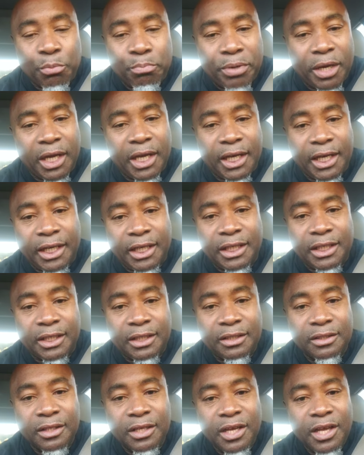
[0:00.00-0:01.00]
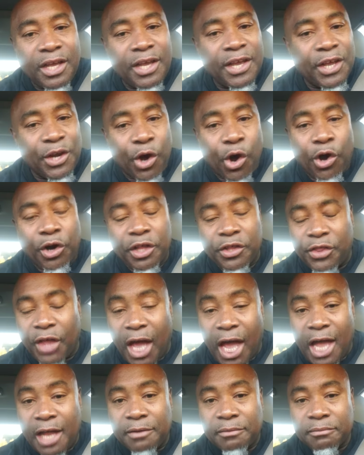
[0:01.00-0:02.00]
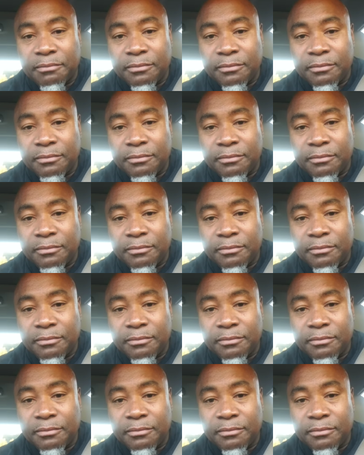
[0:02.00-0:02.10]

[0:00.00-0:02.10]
pain and all of that,